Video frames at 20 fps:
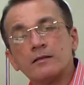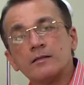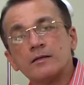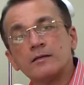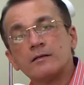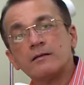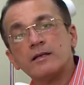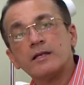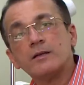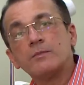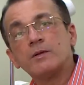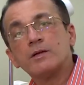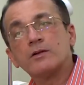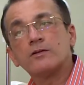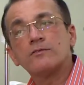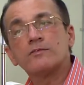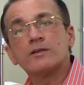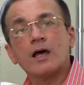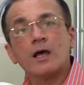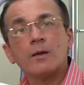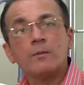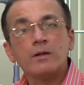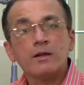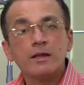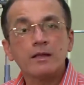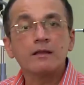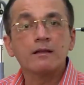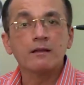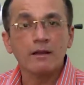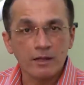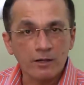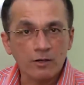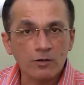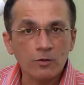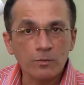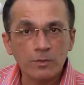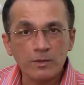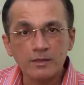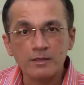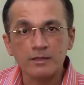The treatment of diabetic
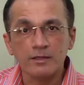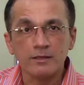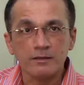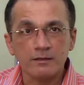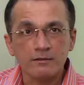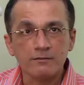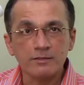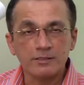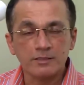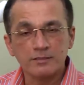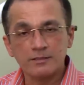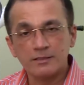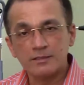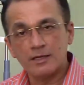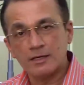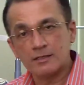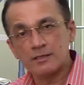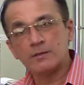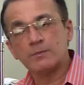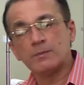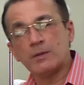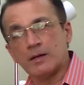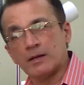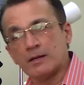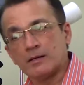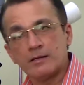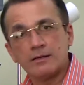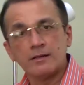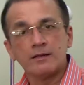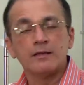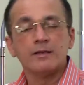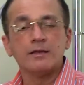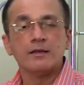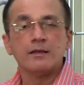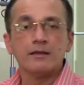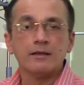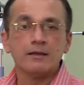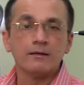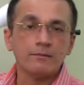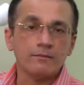retinopathy, which is the other part,
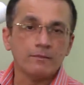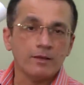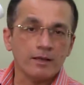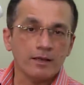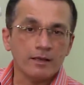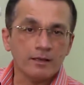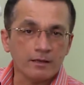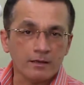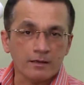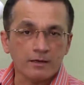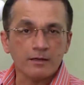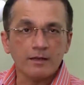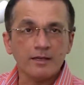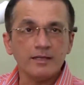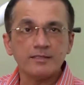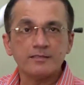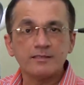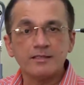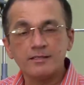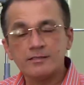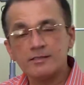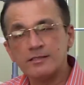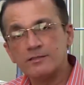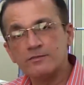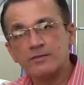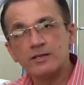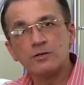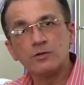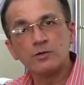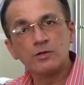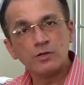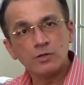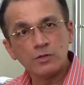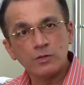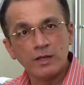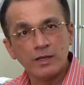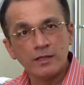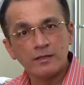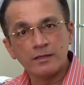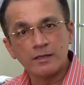in early stages we don't
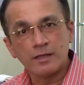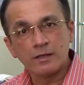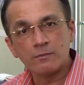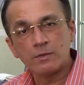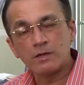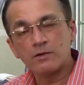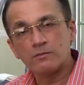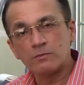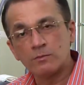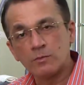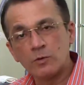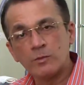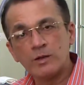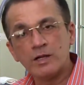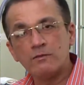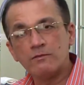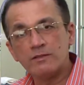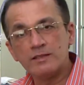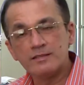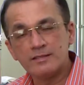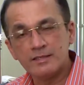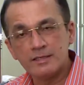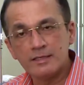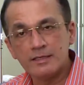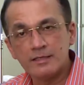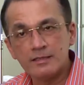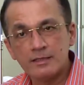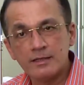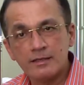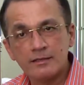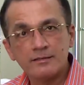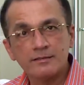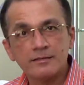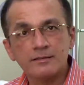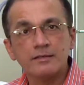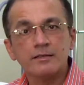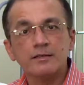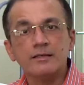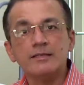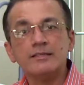do anything, but moment we see there is
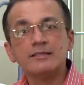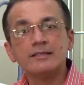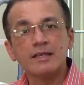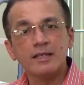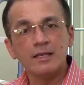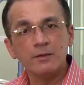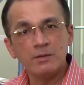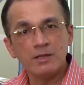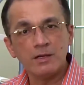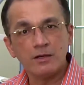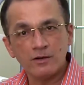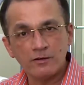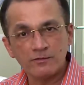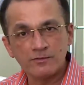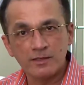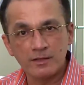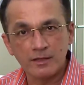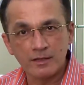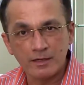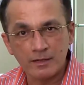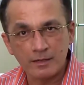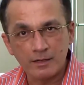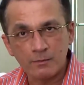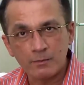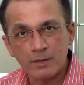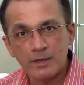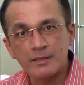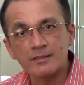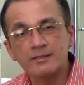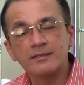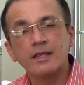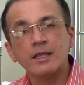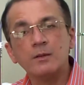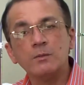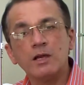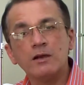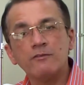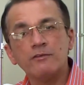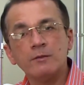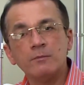ischemia of the retina, by
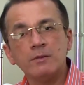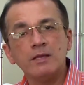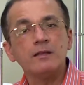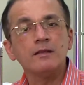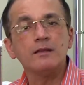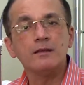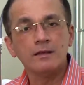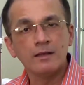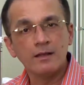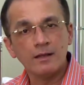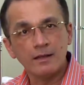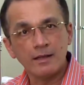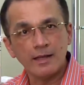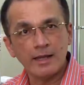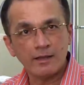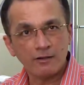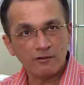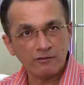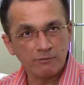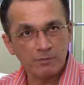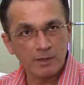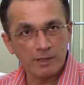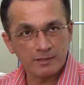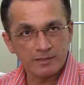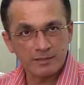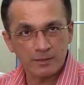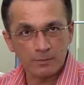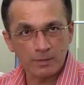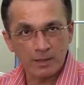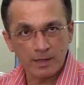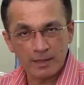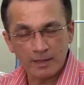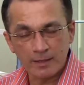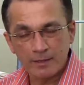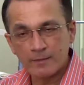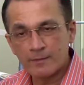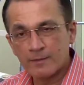ischemia we mean lack of blood supply.